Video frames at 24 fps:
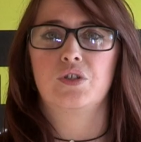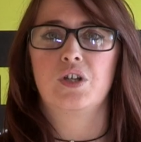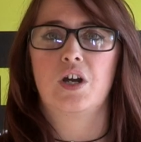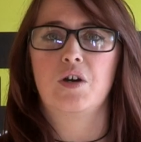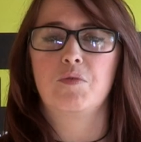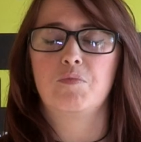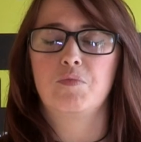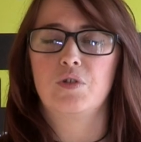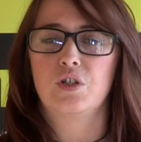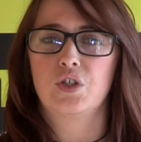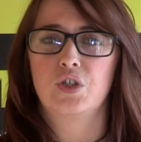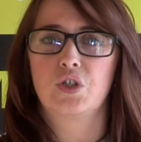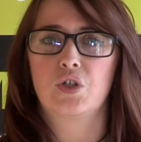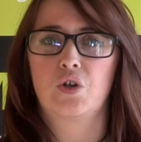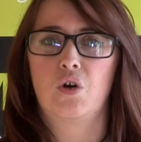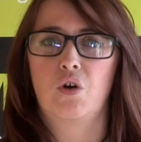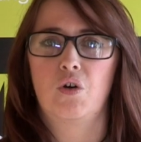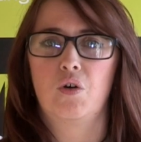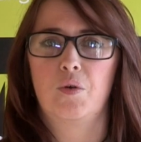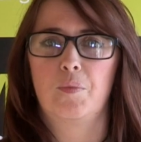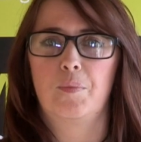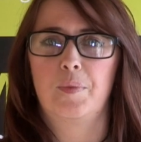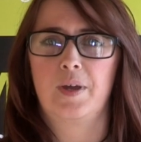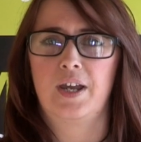Turnbull &
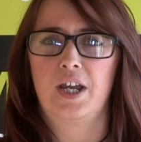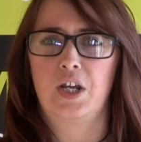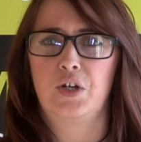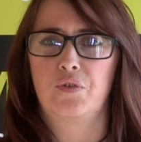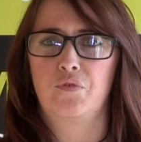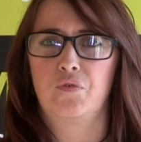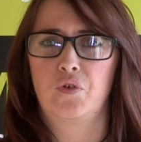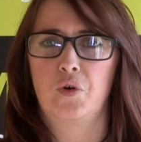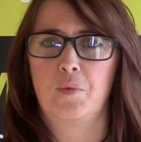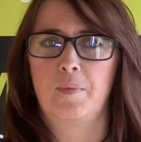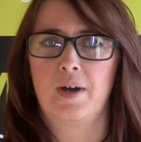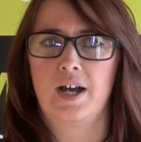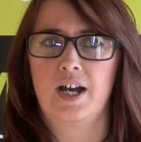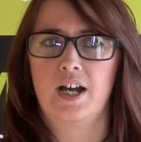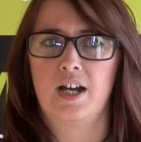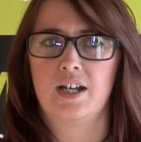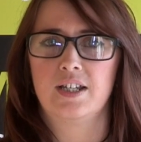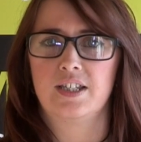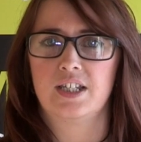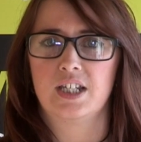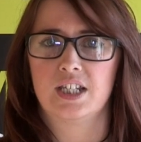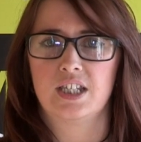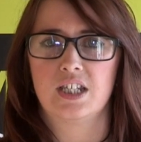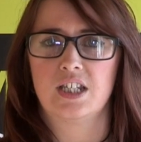Scott paid for
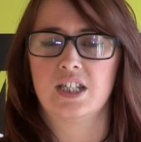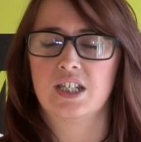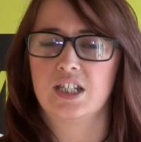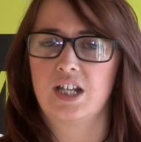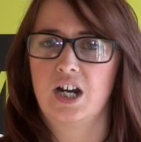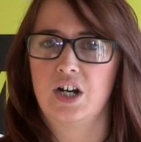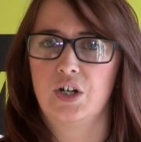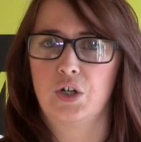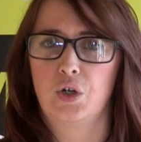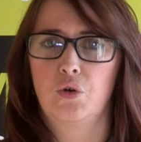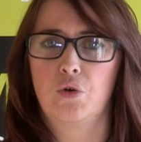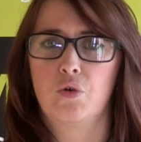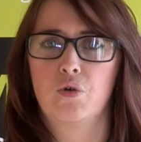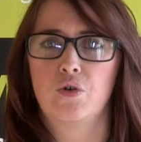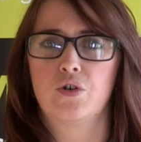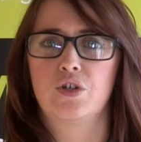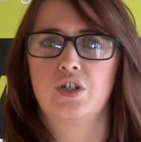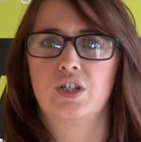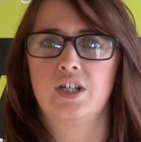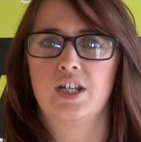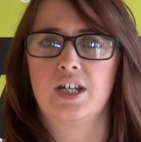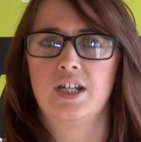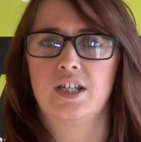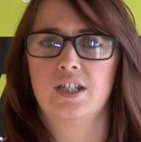my distance learning
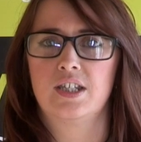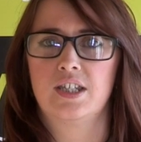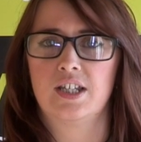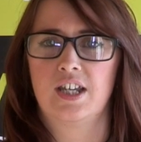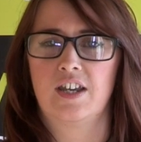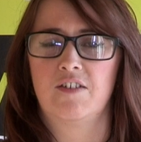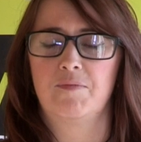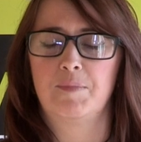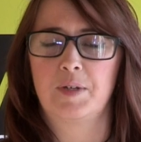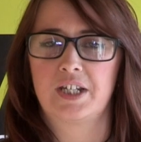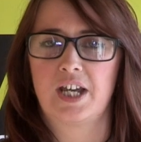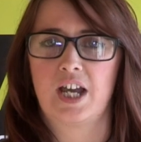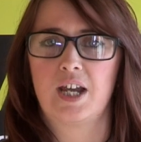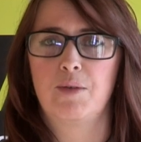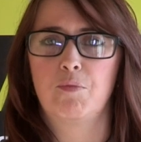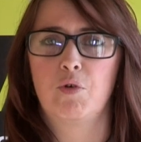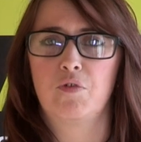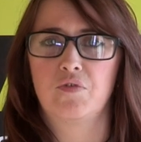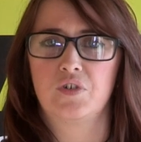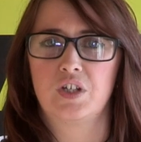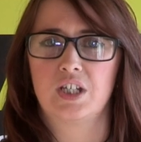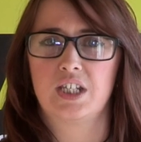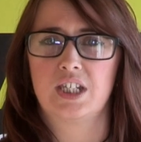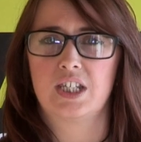courses, they gave me
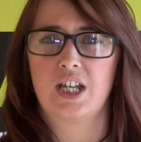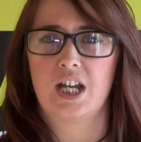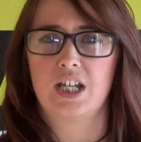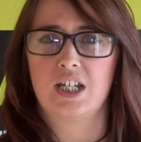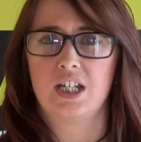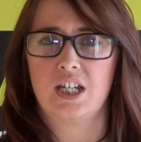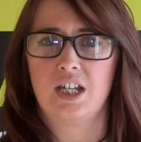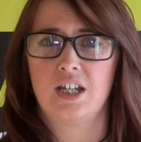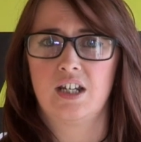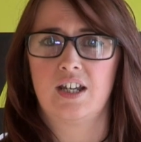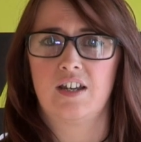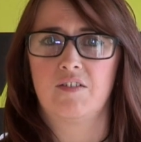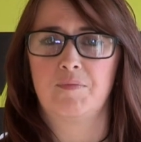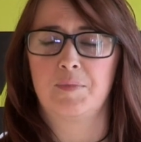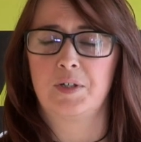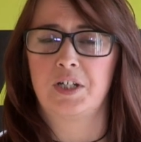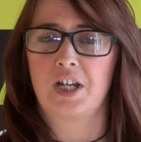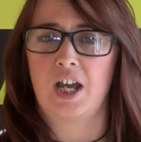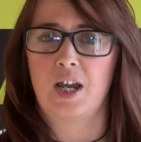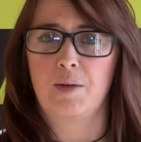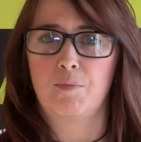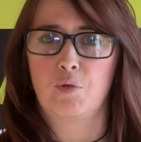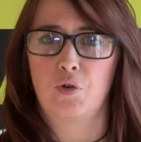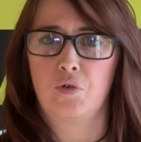time off to study, gave me
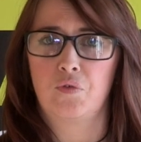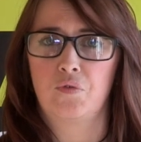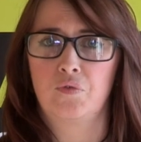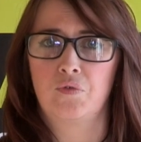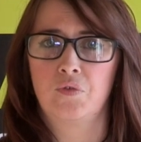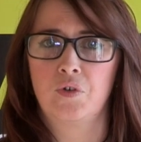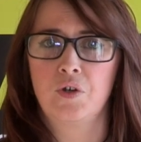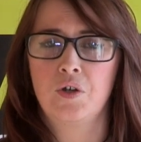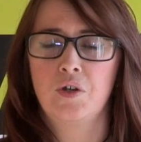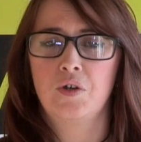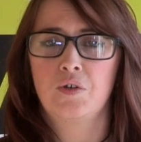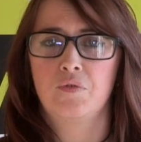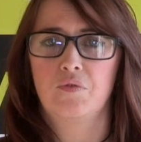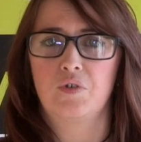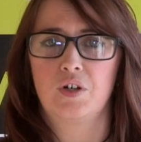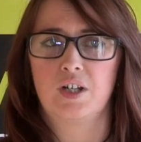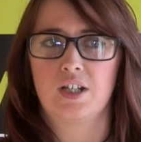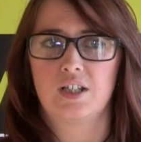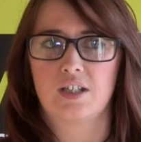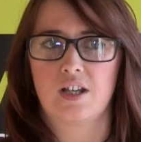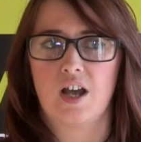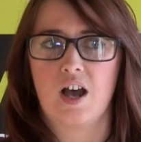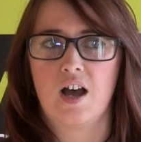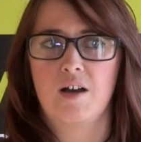time off for
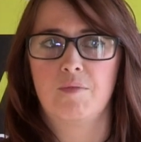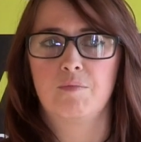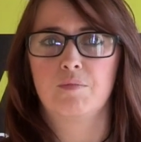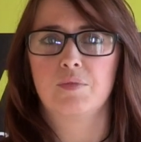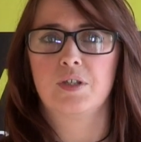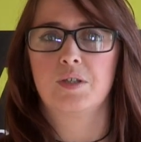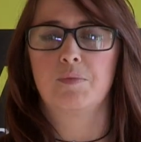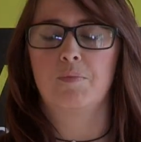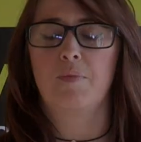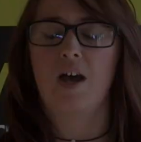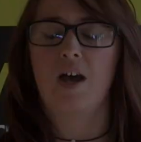exams.